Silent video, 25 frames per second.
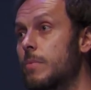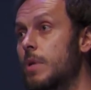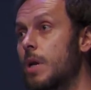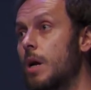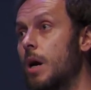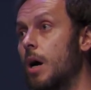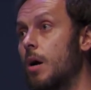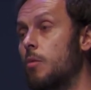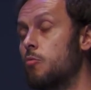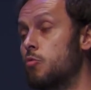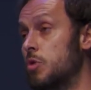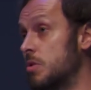
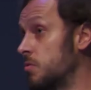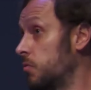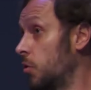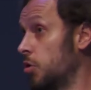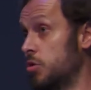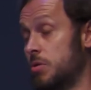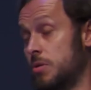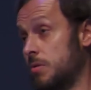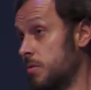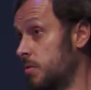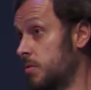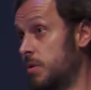uh, which
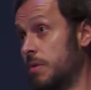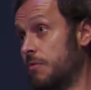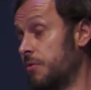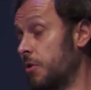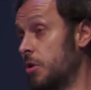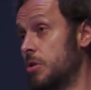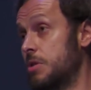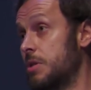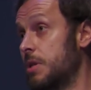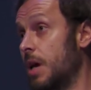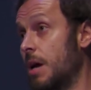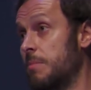was the
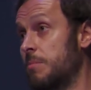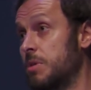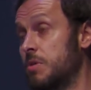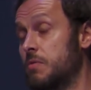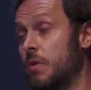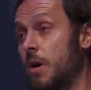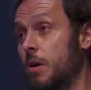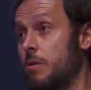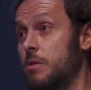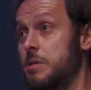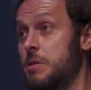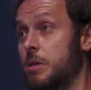first time, as
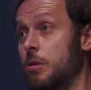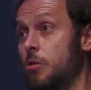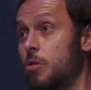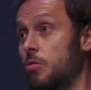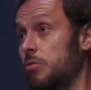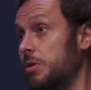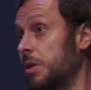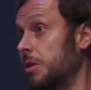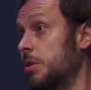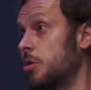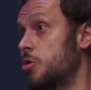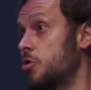far as I
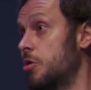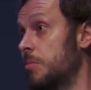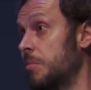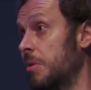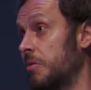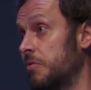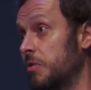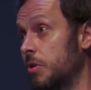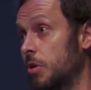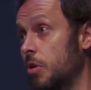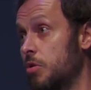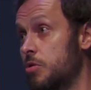know, that a
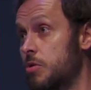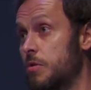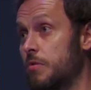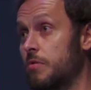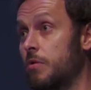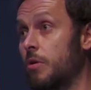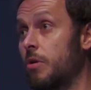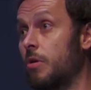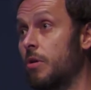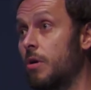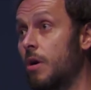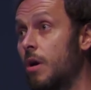German
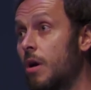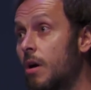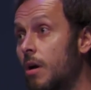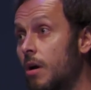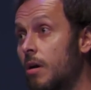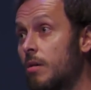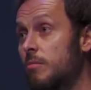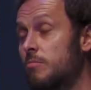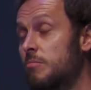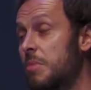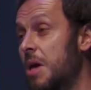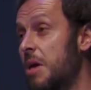philosopher,
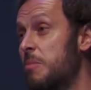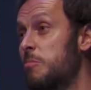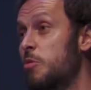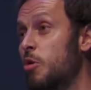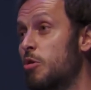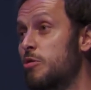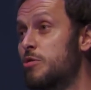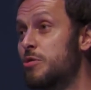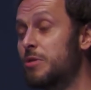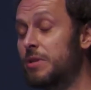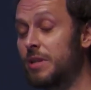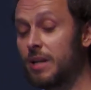maybe
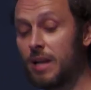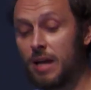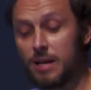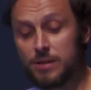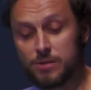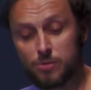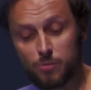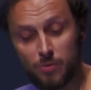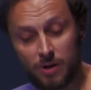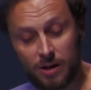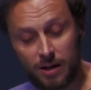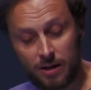also the
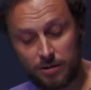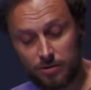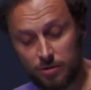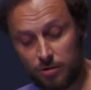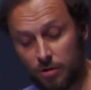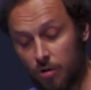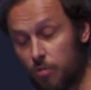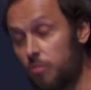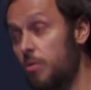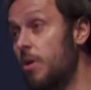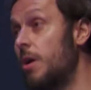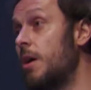last one, I don't
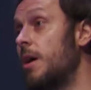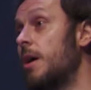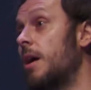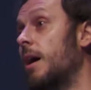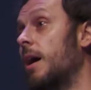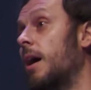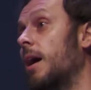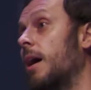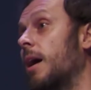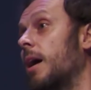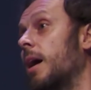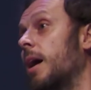know,
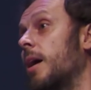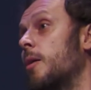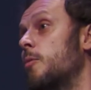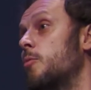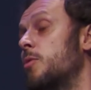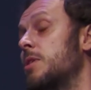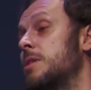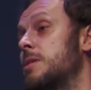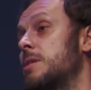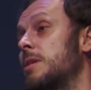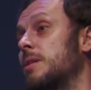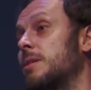uh, uh,
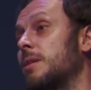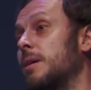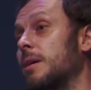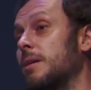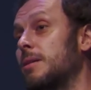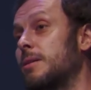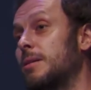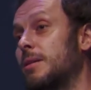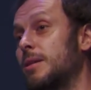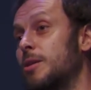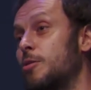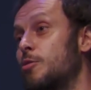
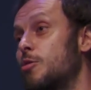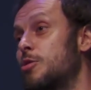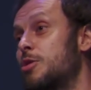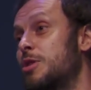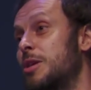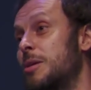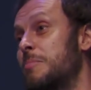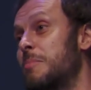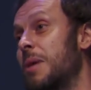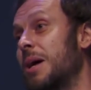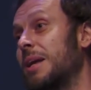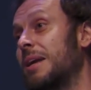visited
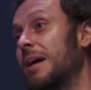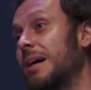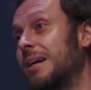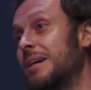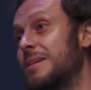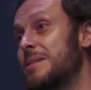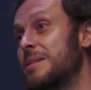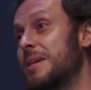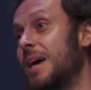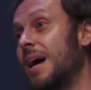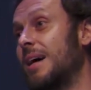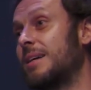Hiroshima and
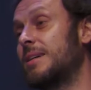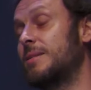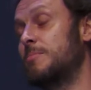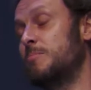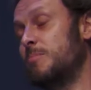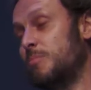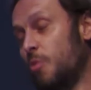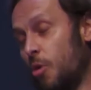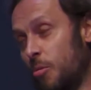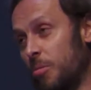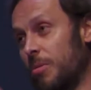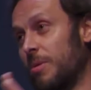Nagasaki,
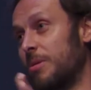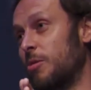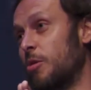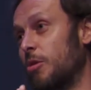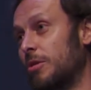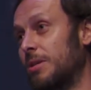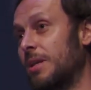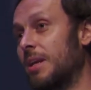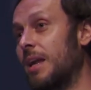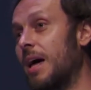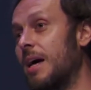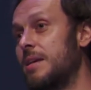probably
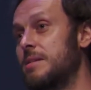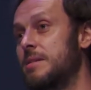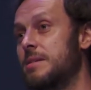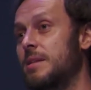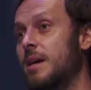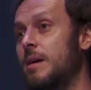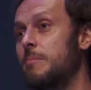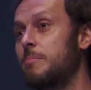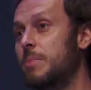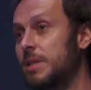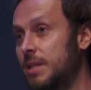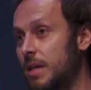not the last
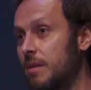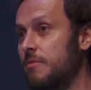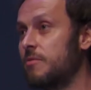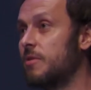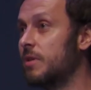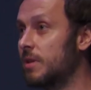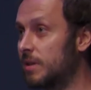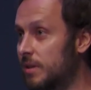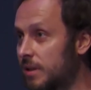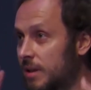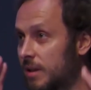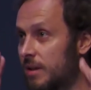time, but
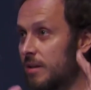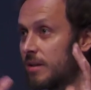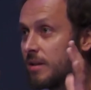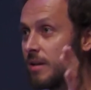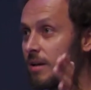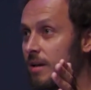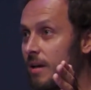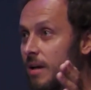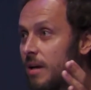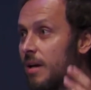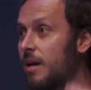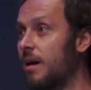definitely
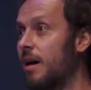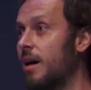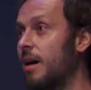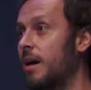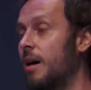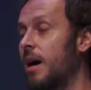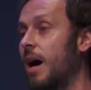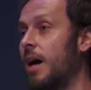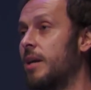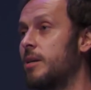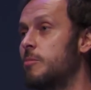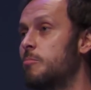
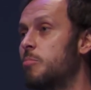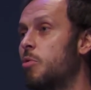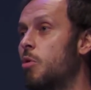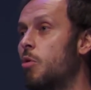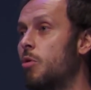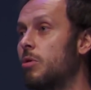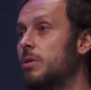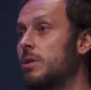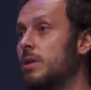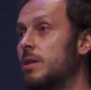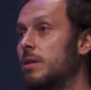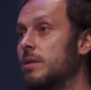uh, an
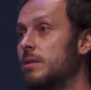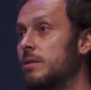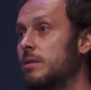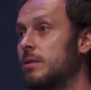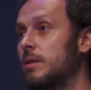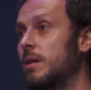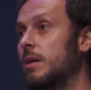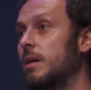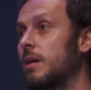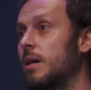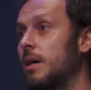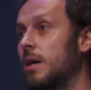important
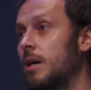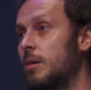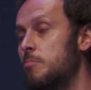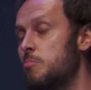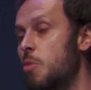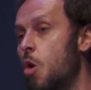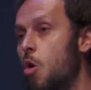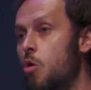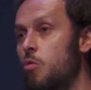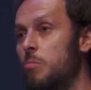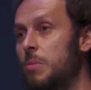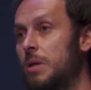uh, uh,
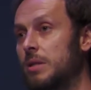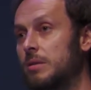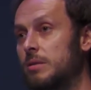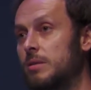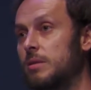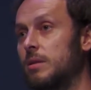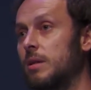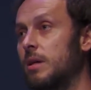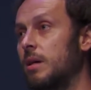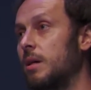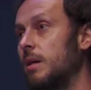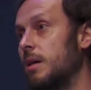
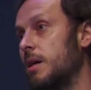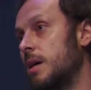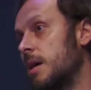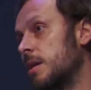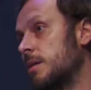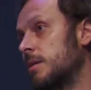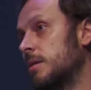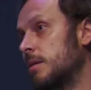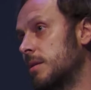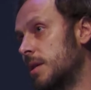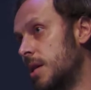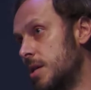moment uh,
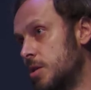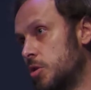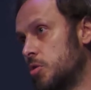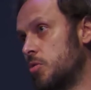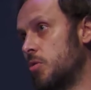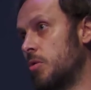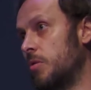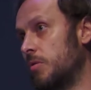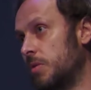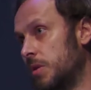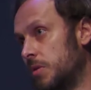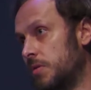in the
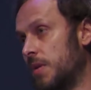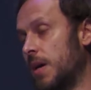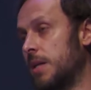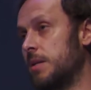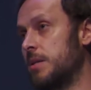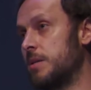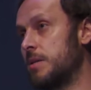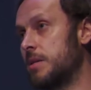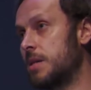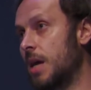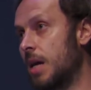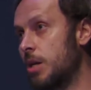history of the
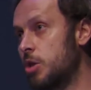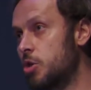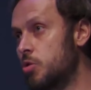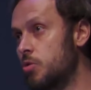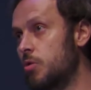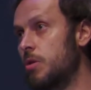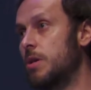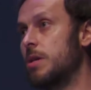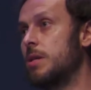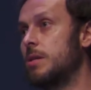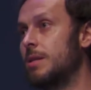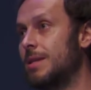twentieth
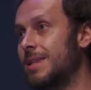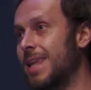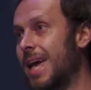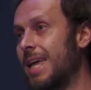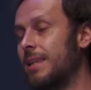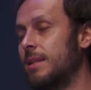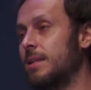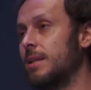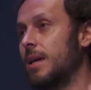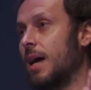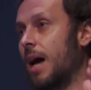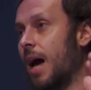century
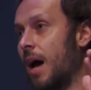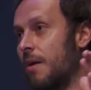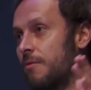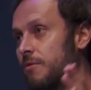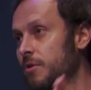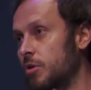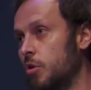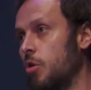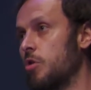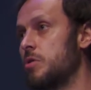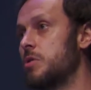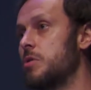that a
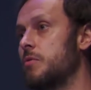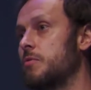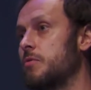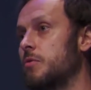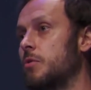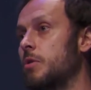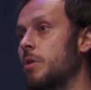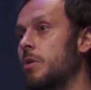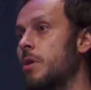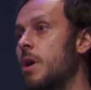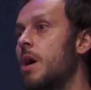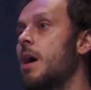
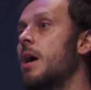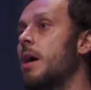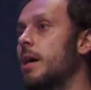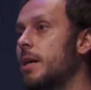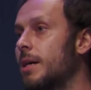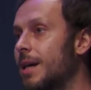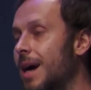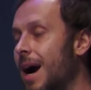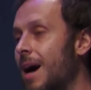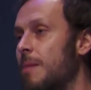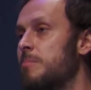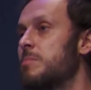philosopher
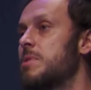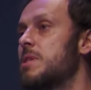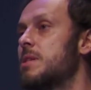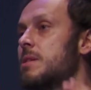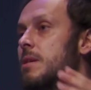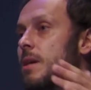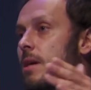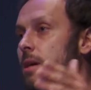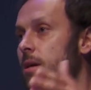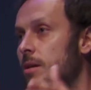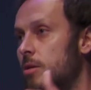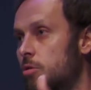
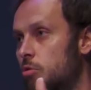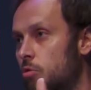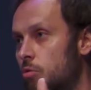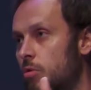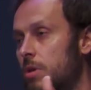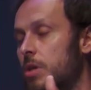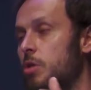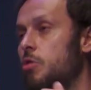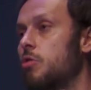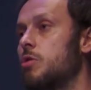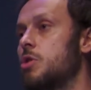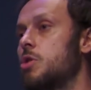comes to
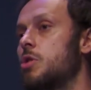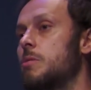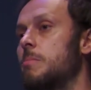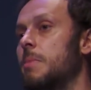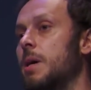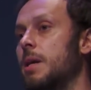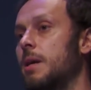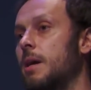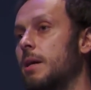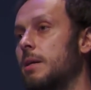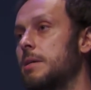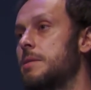
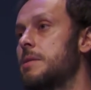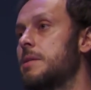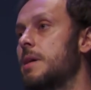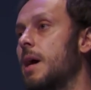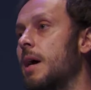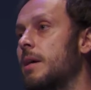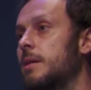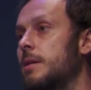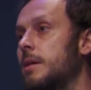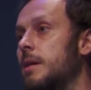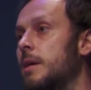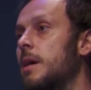Hiroshima and
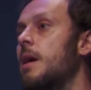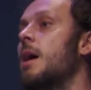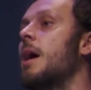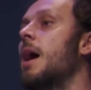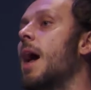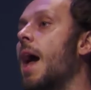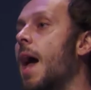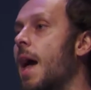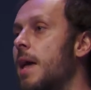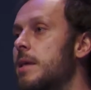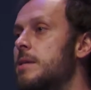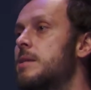Nagasaki
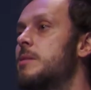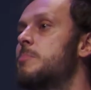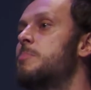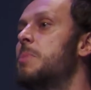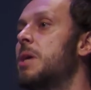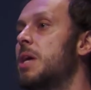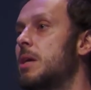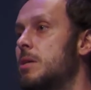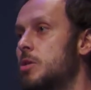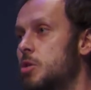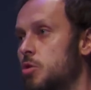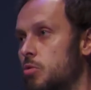and
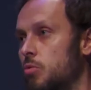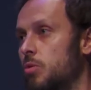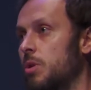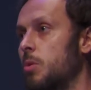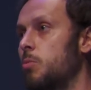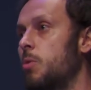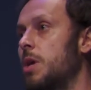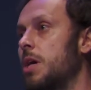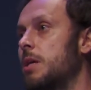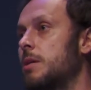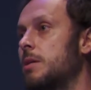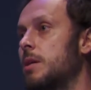speaks to the
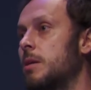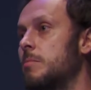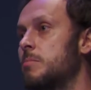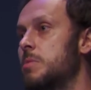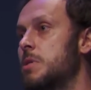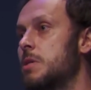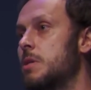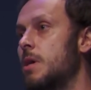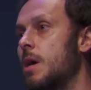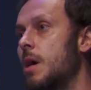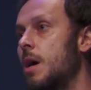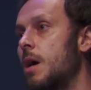
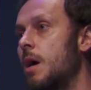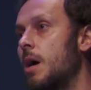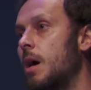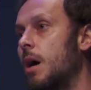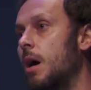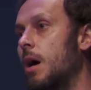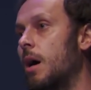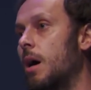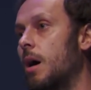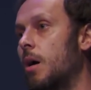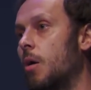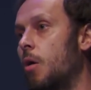victims
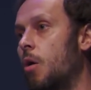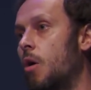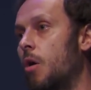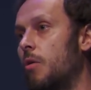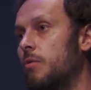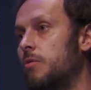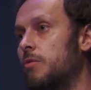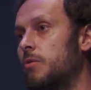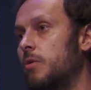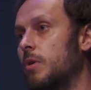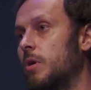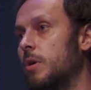uh,
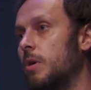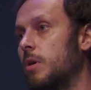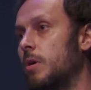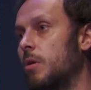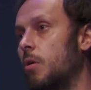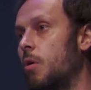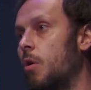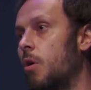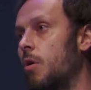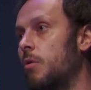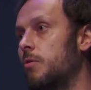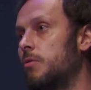of, uh,
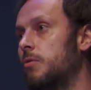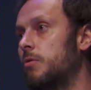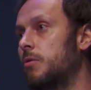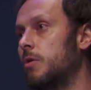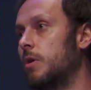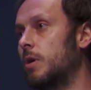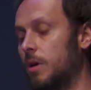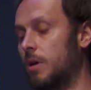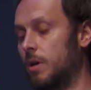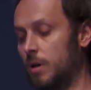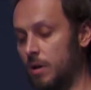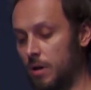of
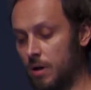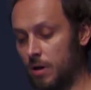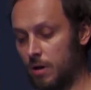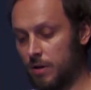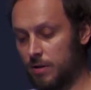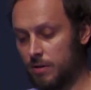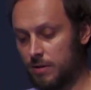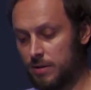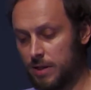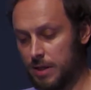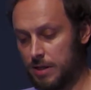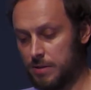uh,
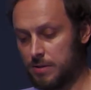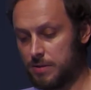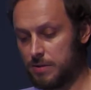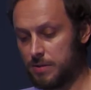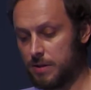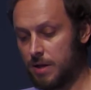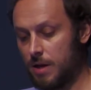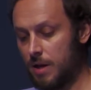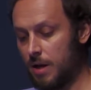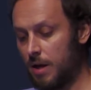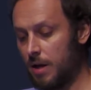uh, this